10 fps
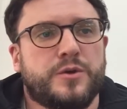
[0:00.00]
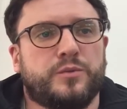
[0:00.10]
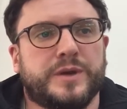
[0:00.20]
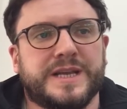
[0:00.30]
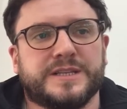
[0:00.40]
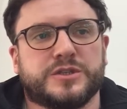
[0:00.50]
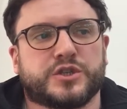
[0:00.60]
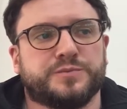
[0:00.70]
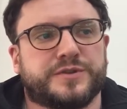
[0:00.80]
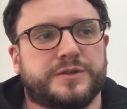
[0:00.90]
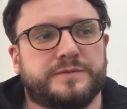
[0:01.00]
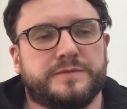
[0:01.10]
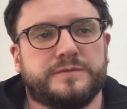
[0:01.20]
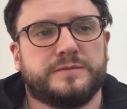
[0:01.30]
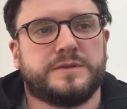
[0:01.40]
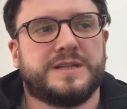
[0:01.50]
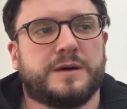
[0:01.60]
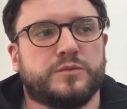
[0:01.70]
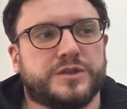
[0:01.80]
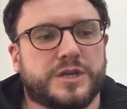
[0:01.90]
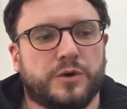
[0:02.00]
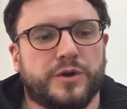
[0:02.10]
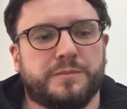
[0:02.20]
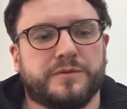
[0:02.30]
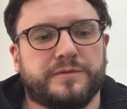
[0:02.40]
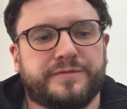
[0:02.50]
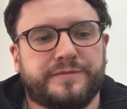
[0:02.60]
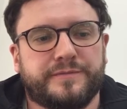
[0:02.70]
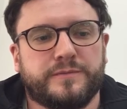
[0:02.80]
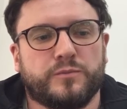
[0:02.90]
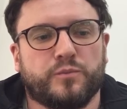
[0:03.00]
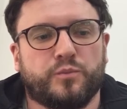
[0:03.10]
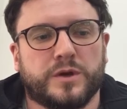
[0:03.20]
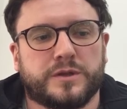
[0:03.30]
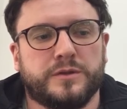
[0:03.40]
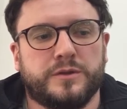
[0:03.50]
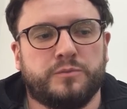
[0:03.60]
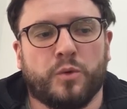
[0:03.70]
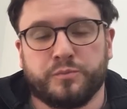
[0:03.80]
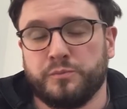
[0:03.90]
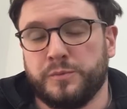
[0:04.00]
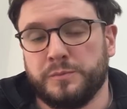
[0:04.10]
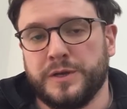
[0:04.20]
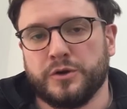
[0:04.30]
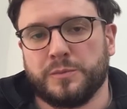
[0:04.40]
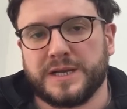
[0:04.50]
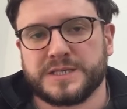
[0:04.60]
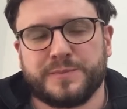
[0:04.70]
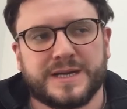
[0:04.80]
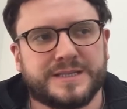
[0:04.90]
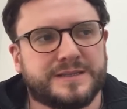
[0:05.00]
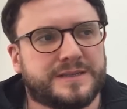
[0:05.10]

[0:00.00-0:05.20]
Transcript: We needed something that was going above what would be normally expected,